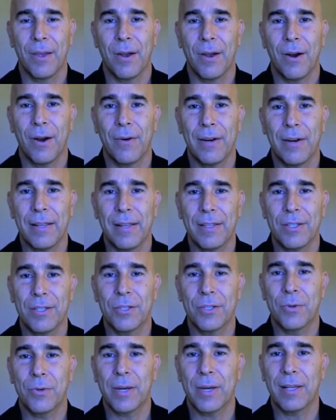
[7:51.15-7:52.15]
All right, this
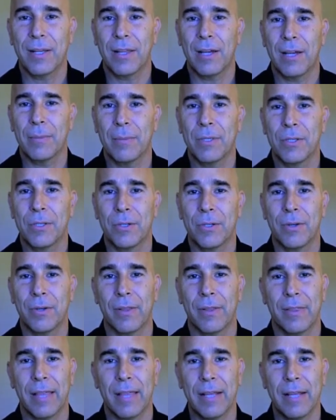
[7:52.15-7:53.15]
is Greg
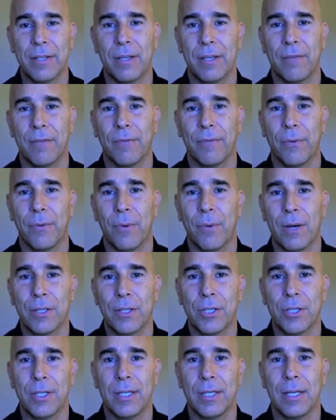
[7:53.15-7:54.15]
Klaumenzer. Thanks again for
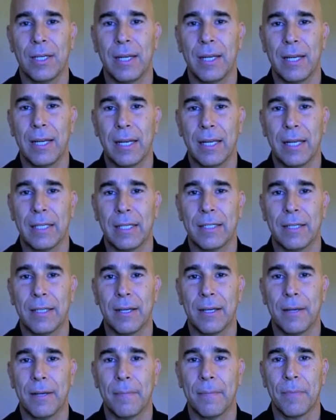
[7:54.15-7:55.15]
watching, and
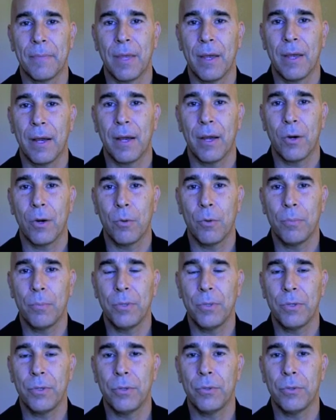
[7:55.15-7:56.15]
I hope
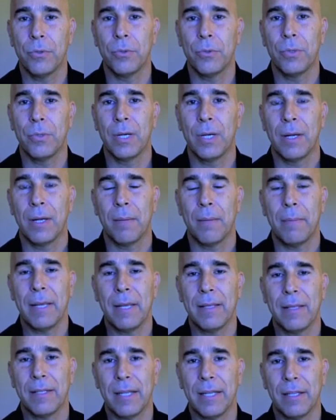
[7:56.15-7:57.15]
you
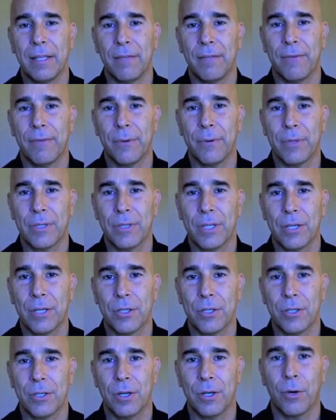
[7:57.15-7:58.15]
make the daily focus
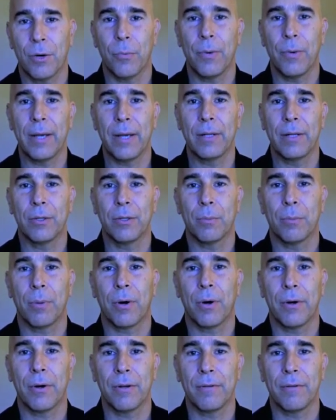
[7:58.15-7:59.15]
session a regular
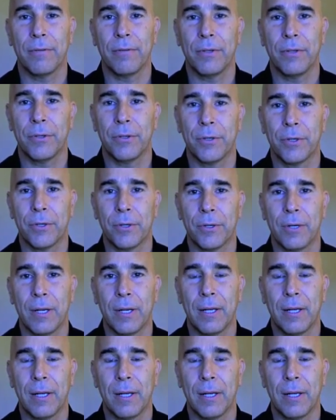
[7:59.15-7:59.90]
part of your